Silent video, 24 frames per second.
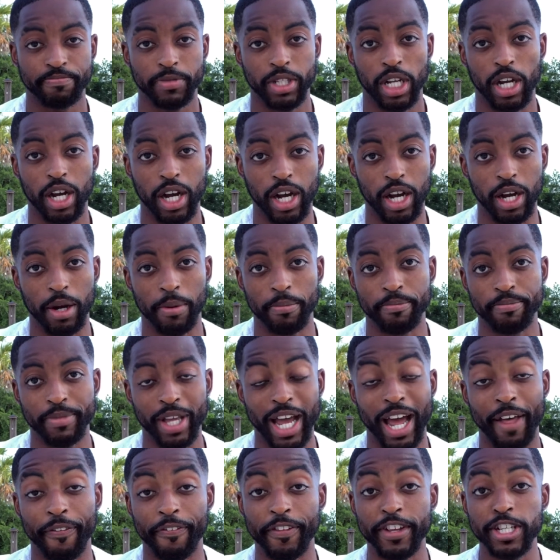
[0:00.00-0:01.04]

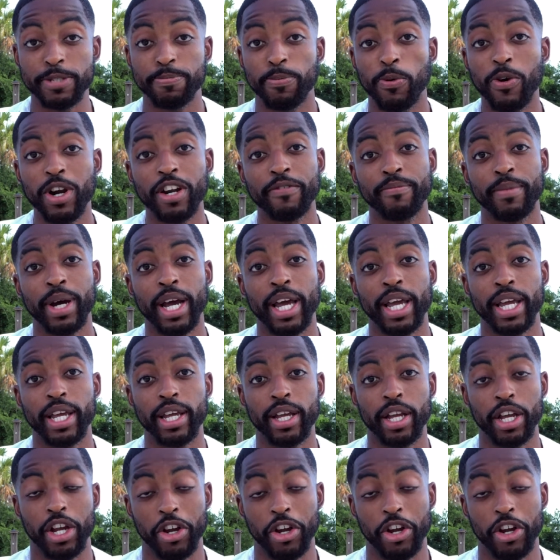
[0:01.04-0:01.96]
At this point of my